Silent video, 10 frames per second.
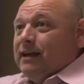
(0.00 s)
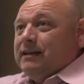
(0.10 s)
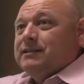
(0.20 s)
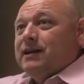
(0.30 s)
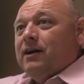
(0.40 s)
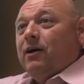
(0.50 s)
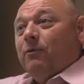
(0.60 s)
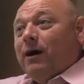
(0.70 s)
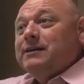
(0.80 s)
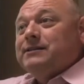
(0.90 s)
That's not
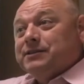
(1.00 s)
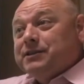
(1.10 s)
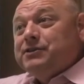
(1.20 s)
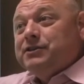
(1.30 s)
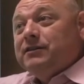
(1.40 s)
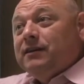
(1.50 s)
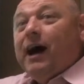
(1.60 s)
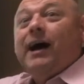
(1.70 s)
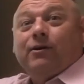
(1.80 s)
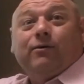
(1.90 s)
a wise decision,
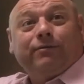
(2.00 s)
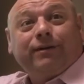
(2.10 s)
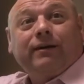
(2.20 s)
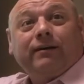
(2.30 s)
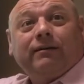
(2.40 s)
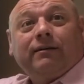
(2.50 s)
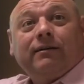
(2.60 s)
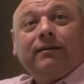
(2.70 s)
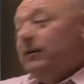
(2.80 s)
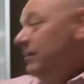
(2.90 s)
I don't think.
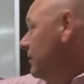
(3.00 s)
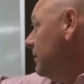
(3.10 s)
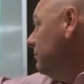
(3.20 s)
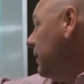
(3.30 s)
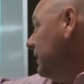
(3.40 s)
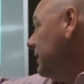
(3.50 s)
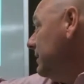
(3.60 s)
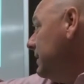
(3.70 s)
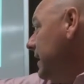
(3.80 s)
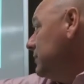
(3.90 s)

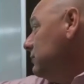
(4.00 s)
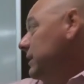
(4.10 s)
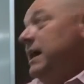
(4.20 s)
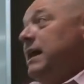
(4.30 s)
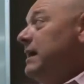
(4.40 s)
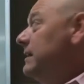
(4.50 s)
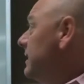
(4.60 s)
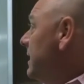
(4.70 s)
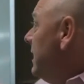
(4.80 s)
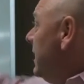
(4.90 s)
But that's when that is.